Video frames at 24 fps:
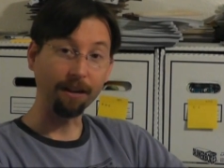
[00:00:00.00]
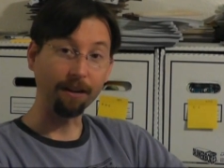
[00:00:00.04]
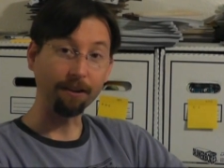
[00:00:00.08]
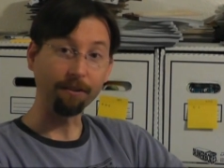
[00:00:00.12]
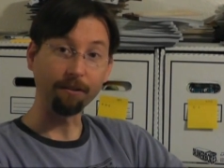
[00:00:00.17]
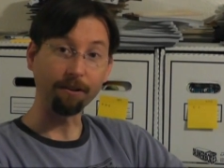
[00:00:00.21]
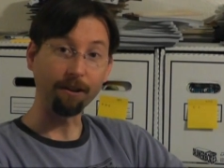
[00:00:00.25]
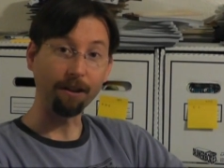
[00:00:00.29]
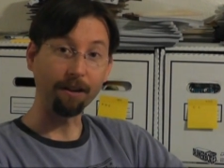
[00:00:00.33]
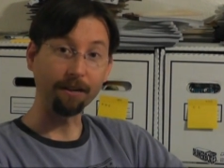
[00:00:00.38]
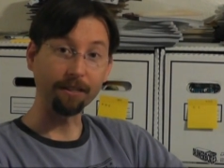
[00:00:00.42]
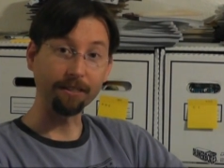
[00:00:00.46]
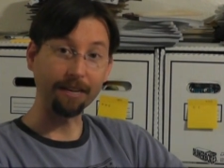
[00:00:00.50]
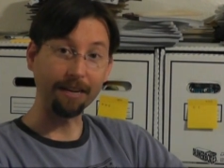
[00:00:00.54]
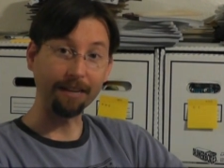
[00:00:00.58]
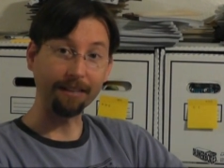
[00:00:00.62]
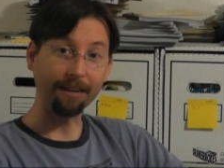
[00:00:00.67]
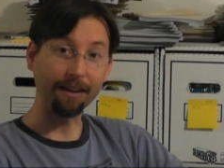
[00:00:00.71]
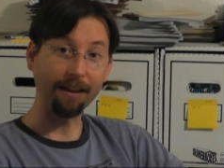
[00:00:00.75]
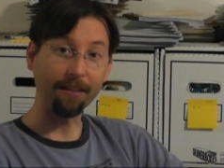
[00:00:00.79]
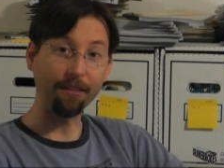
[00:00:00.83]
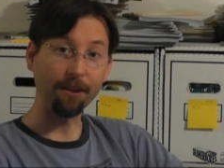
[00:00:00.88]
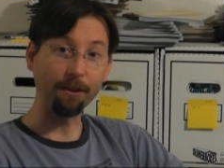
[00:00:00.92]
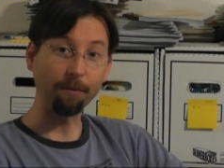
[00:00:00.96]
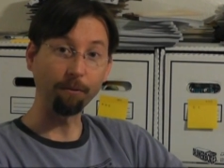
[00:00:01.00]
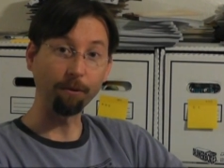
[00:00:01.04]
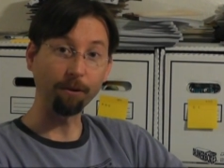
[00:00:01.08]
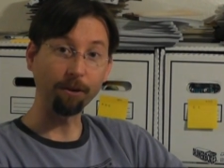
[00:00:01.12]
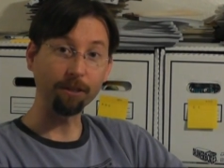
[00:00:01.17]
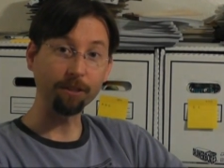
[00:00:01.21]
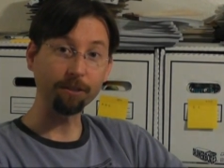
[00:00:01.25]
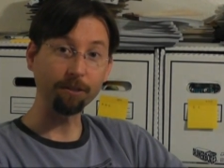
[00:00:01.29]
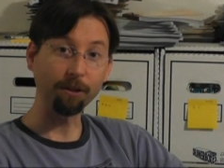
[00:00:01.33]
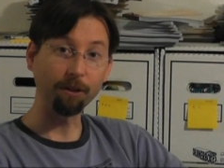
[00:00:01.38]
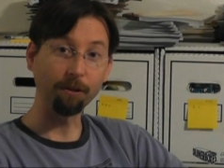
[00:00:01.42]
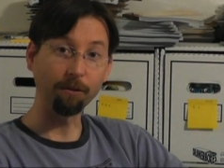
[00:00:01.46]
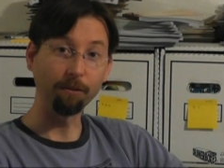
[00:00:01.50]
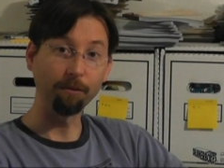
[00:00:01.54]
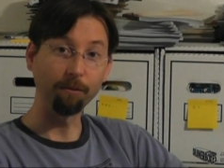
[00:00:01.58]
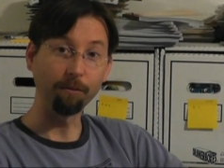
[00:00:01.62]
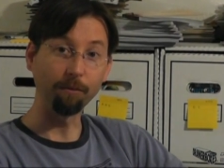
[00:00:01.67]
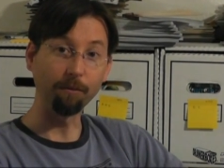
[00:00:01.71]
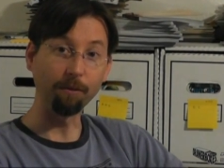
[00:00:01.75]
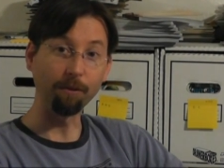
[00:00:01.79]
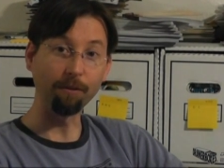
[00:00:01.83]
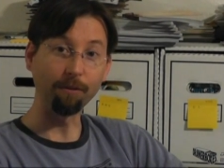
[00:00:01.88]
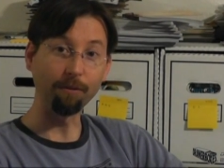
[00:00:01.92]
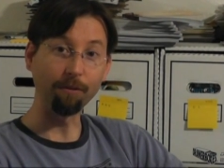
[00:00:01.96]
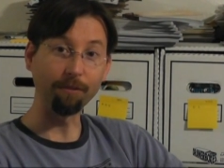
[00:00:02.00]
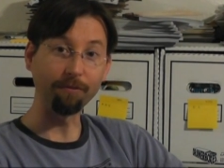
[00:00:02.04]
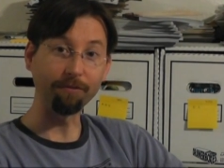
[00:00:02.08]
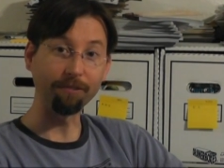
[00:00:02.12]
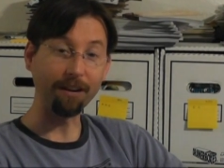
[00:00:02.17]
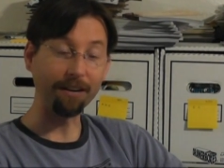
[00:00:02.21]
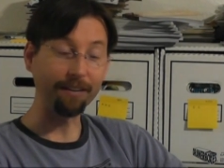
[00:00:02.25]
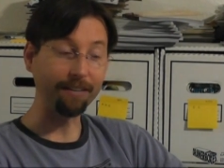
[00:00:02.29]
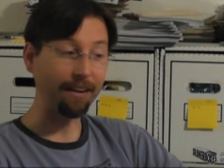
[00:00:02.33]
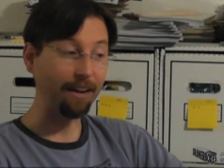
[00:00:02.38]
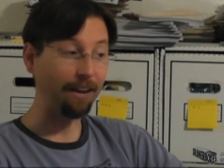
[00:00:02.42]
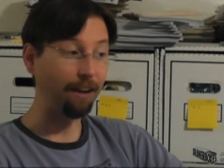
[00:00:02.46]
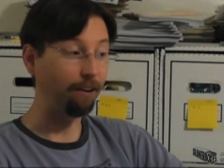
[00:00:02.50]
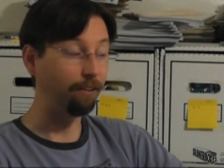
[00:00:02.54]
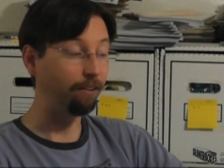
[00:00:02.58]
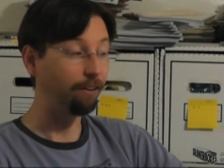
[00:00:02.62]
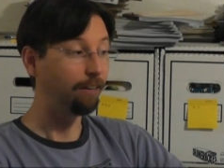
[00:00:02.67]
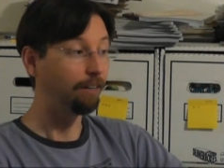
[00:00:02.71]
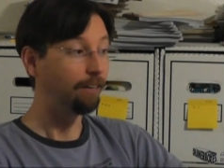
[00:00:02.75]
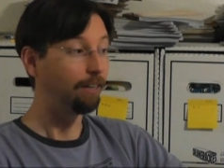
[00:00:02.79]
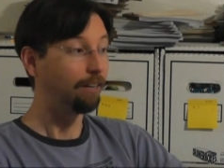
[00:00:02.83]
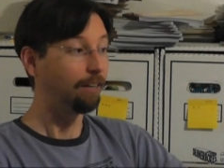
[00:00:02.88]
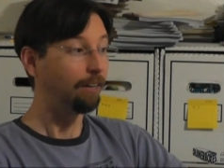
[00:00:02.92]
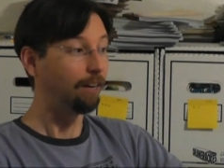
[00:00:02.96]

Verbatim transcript: I don't know exactly how that works, so we'll, we'll find out.